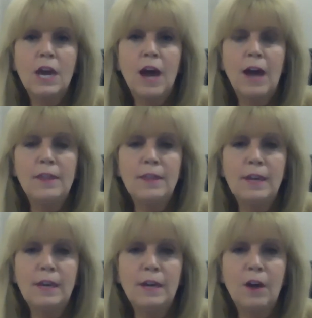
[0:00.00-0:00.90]
I
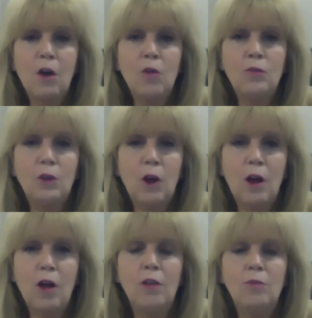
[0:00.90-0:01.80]
think
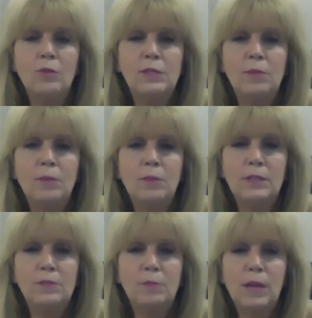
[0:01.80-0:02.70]
overall, when
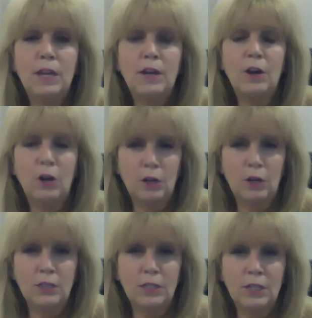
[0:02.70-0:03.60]
somebody's been hurt